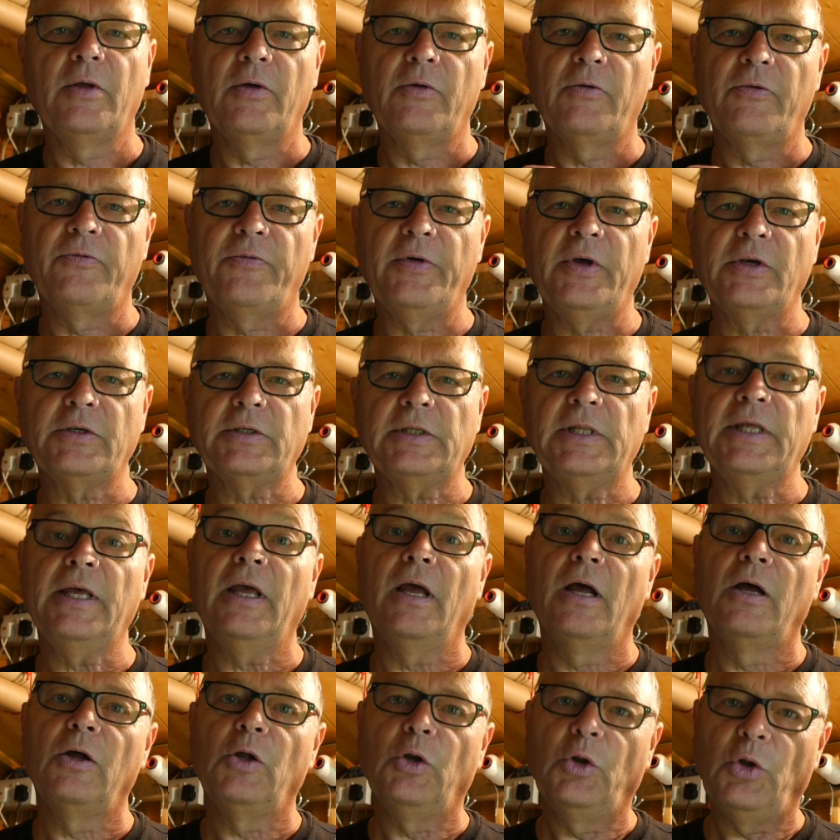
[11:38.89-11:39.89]
Firstly,
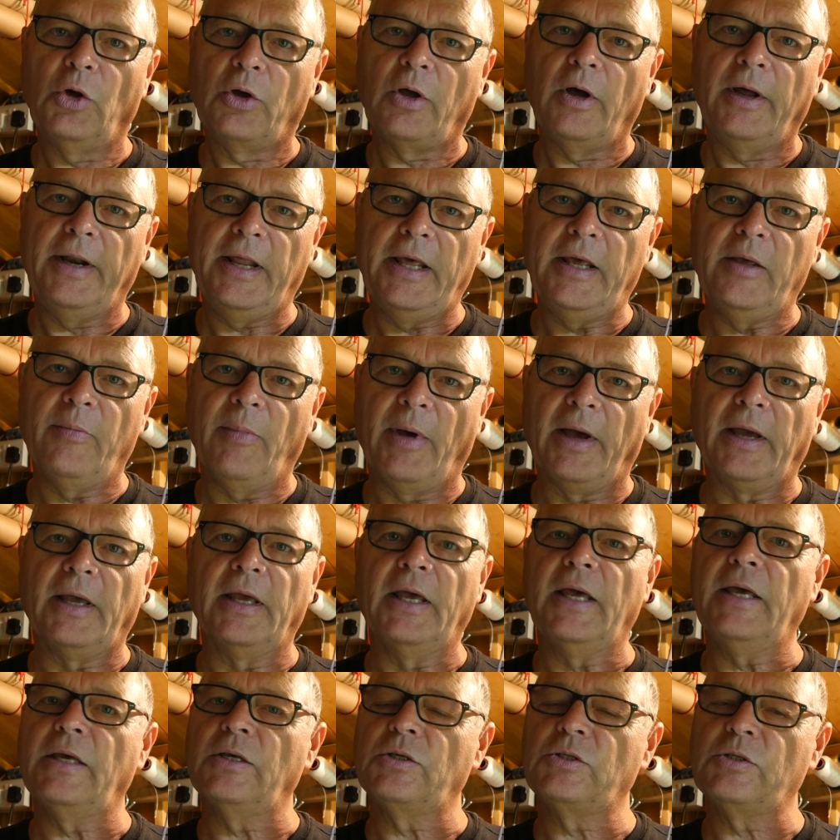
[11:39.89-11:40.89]
look on eBay.
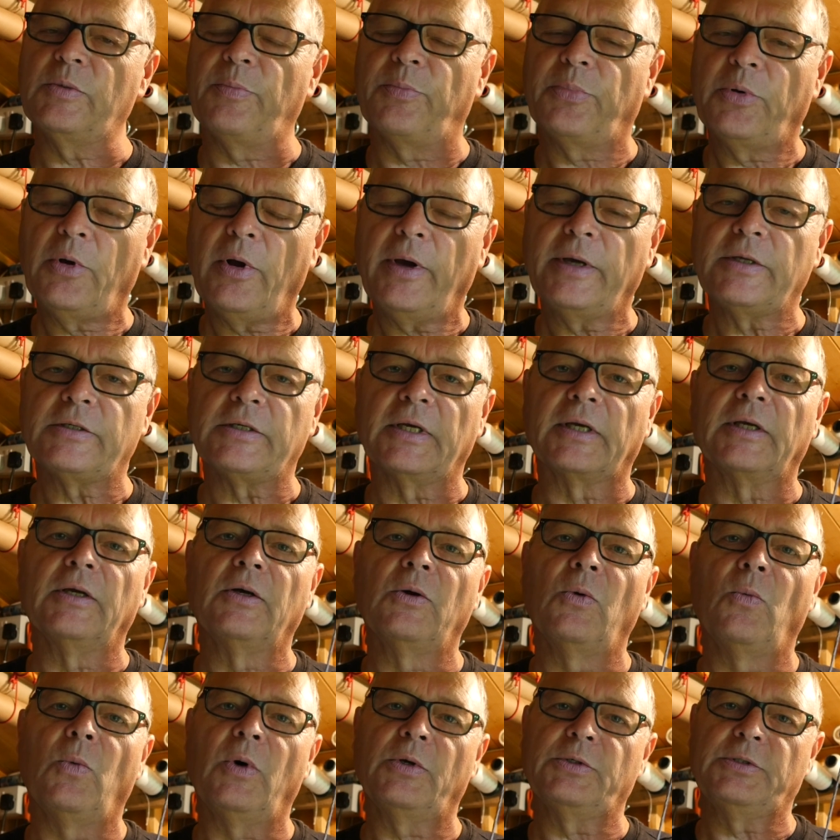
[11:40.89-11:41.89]
It's surprising
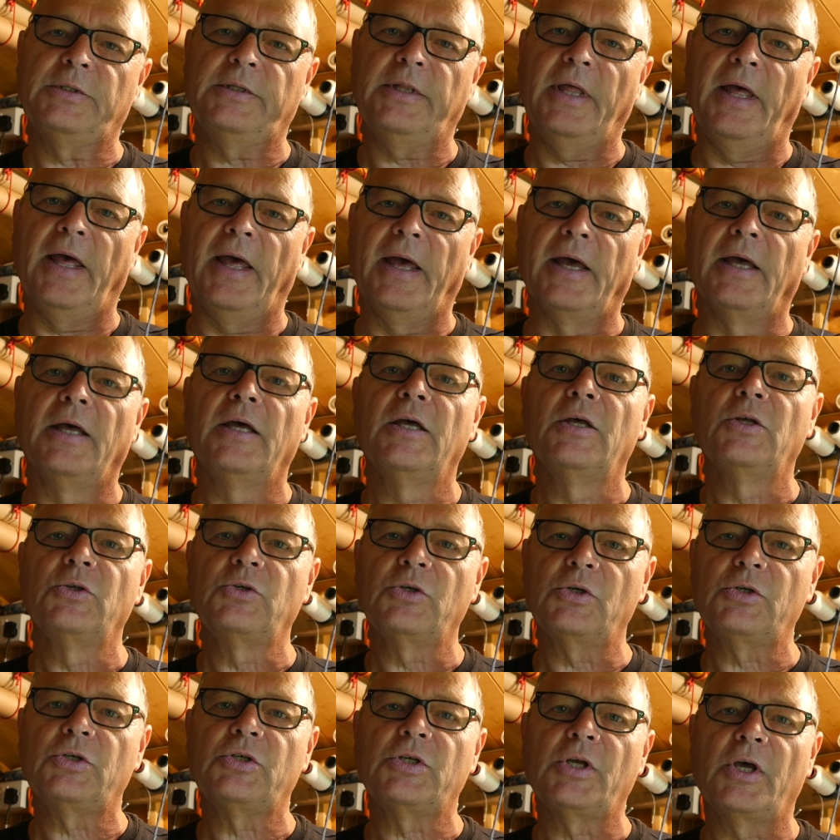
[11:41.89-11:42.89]
what's there.
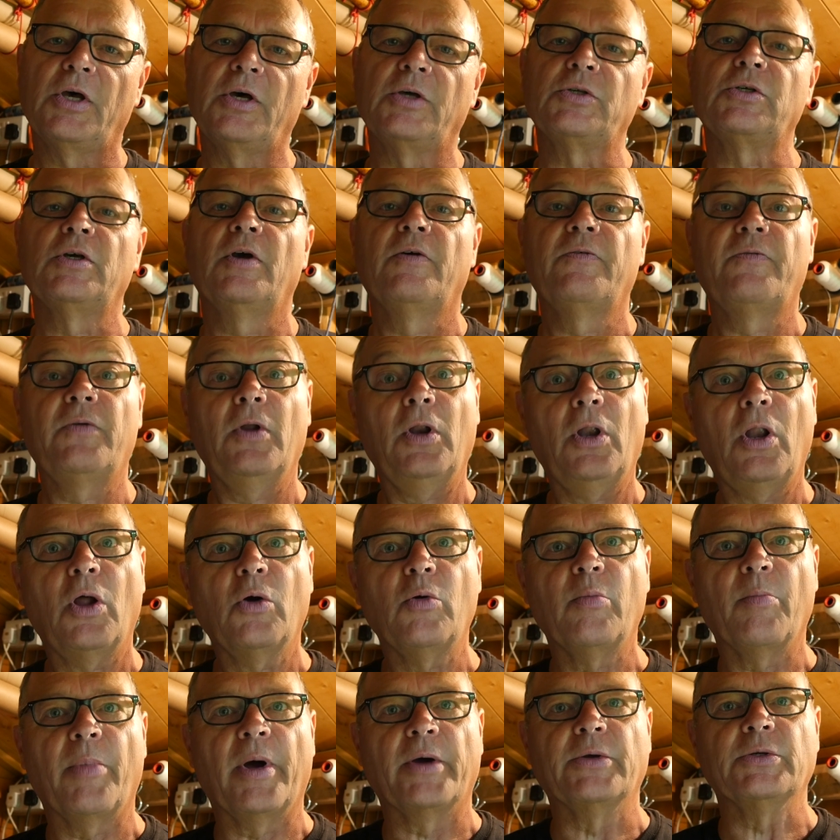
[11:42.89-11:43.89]
Just search for
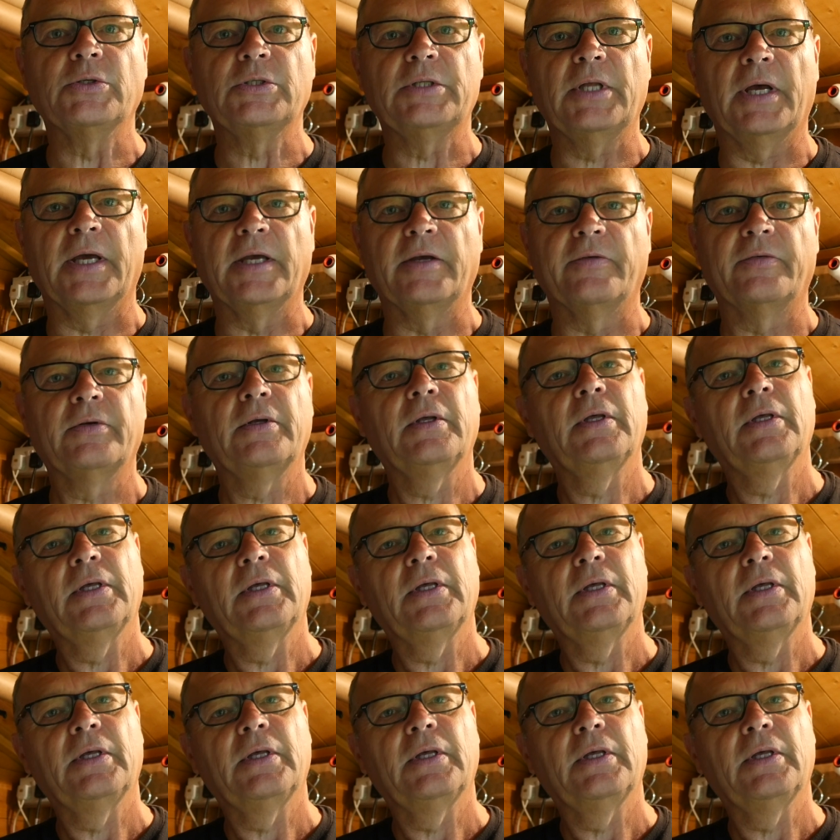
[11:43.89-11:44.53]
longbow stave.